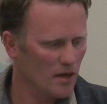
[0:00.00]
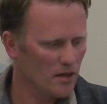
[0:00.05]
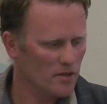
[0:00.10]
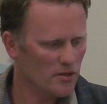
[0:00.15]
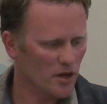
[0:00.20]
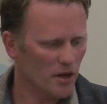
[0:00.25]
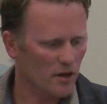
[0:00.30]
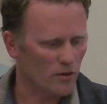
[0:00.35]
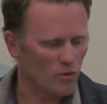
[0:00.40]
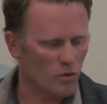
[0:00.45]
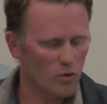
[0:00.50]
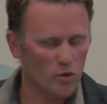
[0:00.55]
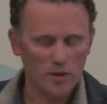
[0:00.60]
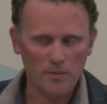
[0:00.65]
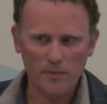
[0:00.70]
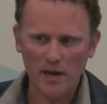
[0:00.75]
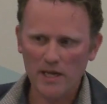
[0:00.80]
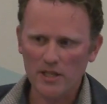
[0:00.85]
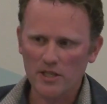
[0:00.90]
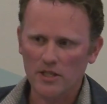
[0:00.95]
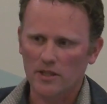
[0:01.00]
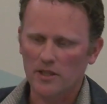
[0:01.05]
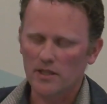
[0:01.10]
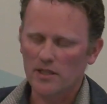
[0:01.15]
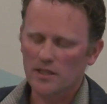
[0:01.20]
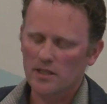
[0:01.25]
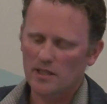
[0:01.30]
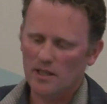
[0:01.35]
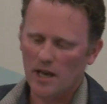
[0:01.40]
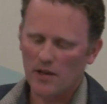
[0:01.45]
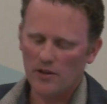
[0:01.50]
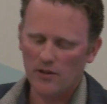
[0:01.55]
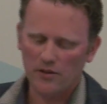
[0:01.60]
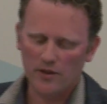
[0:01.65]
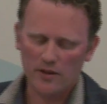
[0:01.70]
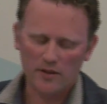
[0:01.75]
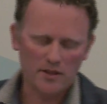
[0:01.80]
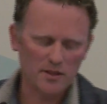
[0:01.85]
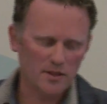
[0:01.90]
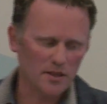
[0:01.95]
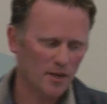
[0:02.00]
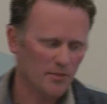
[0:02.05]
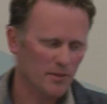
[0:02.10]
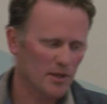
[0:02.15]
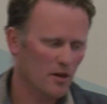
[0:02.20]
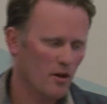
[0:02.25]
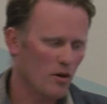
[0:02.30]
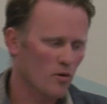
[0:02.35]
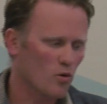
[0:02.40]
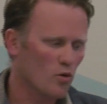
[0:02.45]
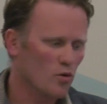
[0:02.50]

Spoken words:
So automation, this is another thing that's coming along,